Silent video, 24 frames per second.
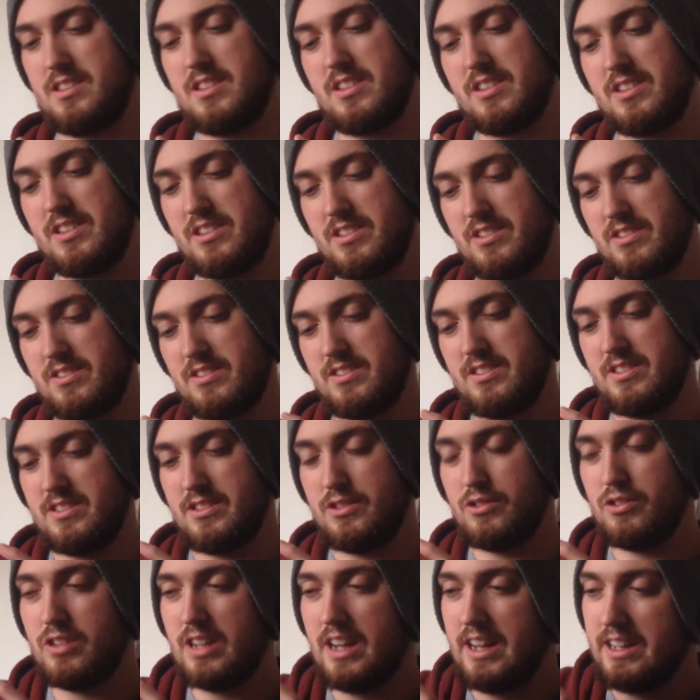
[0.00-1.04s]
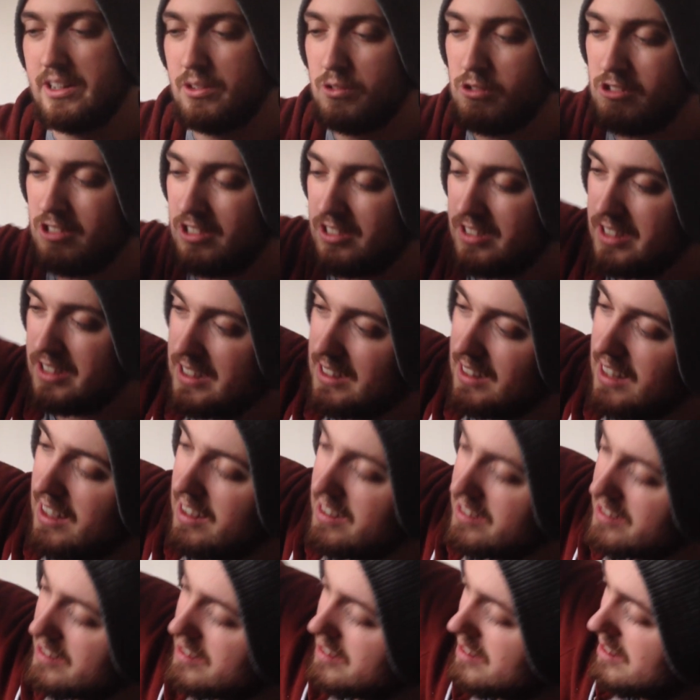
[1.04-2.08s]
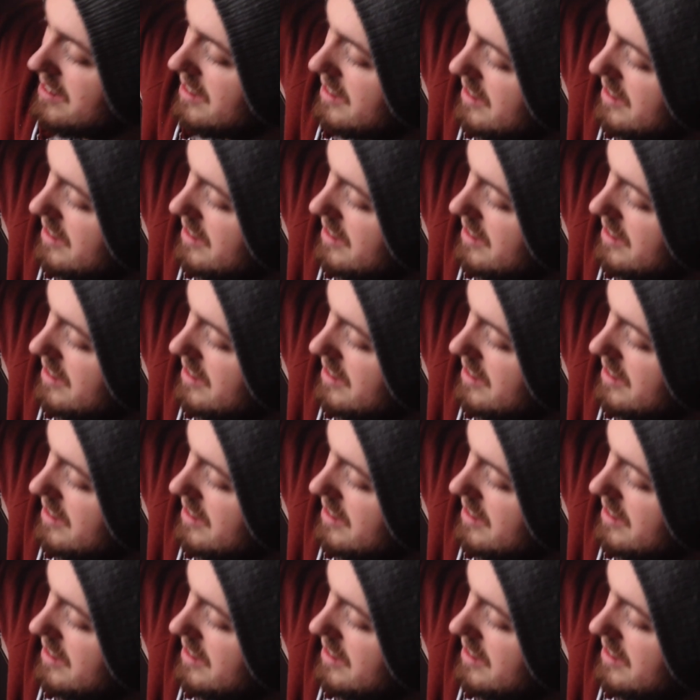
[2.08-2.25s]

You know, good high quality glass.